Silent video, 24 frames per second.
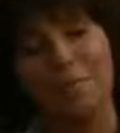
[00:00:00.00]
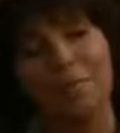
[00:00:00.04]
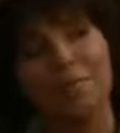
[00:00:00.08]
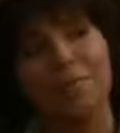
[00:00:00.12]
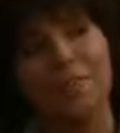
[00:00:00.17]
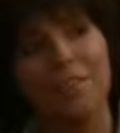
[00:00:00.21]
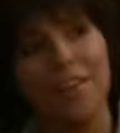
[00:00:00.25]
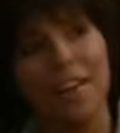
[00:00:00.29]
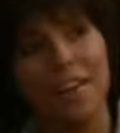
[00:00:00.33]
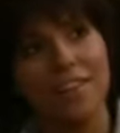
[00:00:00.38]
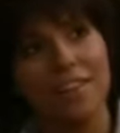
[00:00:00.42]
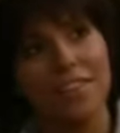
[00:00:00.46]

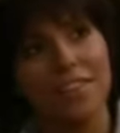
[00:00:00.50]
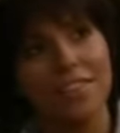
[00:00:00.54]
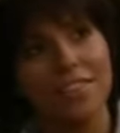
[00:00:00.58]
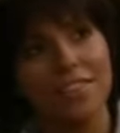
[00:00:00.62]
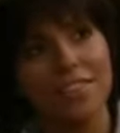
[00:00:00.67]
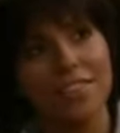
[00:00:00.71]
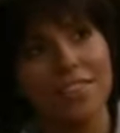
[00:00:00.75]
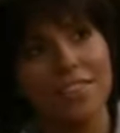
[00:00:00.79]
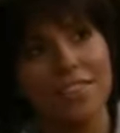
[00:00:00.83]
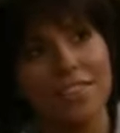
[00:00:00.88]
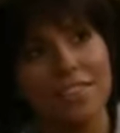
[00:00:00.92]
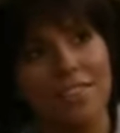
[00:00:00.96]
for
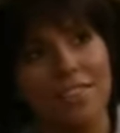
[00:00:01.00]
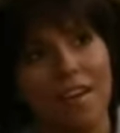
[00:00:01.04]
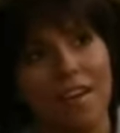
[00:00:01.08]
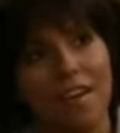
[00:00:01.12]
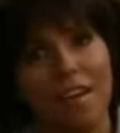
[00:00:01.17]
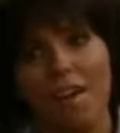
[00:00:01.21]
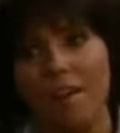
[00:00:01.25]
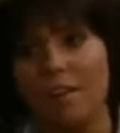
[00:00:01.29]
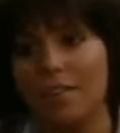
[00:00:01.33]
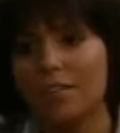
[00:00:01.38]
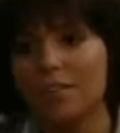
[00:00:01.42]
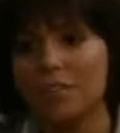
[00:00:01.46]
Alice?
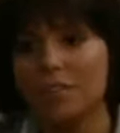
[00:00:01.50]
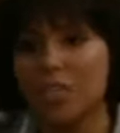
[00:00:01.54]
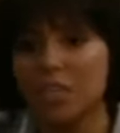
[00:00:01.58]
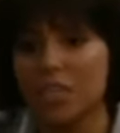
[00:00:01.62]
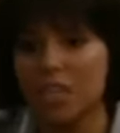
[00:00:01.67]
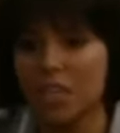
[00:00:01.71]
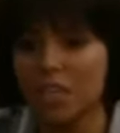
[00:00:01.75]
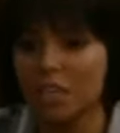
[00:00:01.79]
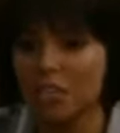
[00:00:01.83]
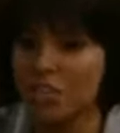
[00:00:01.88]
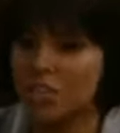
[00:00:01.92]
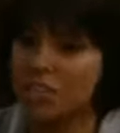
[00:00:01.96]
I don't see
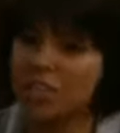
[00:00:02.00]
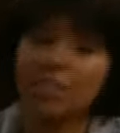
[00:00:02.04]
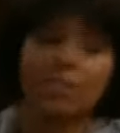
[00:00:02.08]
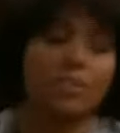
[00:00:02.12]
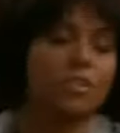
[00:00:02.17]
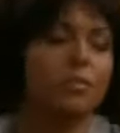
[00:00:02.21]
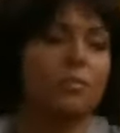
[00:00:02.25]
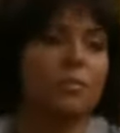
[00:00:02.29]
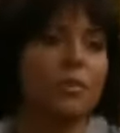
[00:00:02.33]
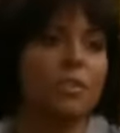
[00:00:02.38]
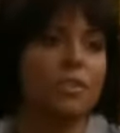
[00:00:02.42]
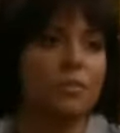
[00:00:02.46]
how she could
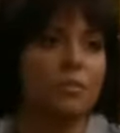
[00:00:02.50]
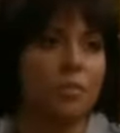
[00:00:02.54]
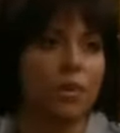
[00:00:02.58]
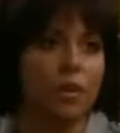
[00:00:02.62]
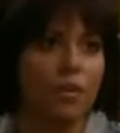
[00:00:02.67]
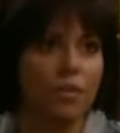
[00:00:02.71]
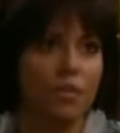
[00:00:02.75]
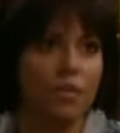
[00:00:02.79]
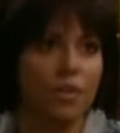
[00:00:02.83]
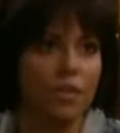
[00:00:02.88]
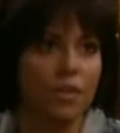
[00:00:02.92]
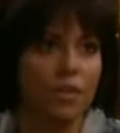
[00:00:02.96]
do much more
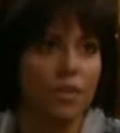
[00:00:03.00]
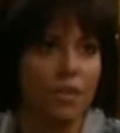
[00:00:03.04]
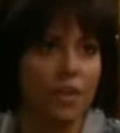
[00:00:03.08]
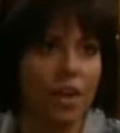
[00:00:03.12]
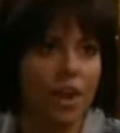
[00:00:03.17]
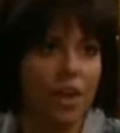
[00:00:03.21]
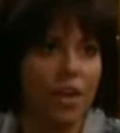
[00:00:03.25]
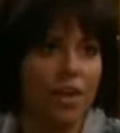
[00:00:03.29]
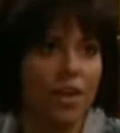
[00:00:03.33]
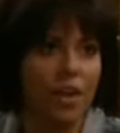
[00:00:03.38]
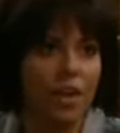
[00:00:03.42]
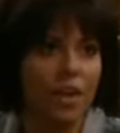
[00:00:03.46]
for you than
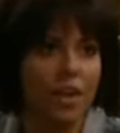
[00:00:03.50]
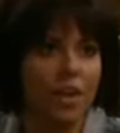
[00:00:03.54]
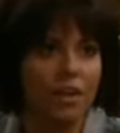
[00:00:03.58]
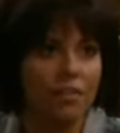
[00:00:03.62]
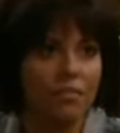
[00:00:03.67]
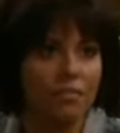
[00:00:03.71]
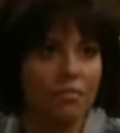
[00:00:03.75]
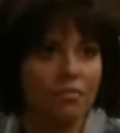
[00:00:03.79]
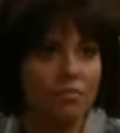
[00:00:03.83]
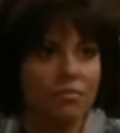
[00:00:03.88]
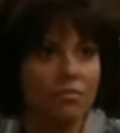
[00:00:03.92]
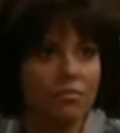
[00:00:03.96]
I
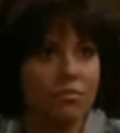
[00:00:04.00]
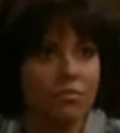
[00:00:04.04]
can. No,